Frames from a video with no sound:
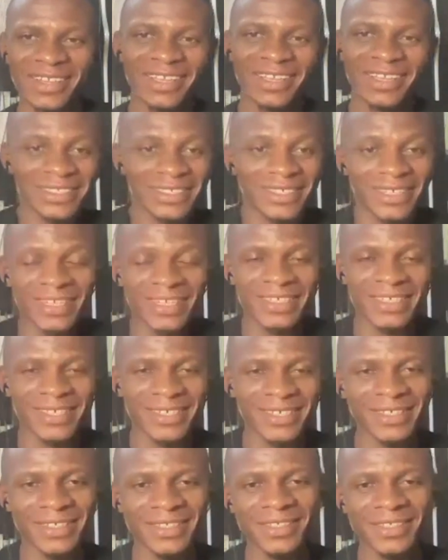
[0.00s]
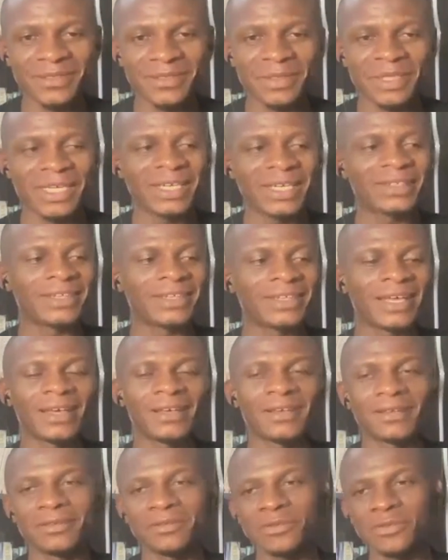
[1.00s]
it's a necessity, right? Like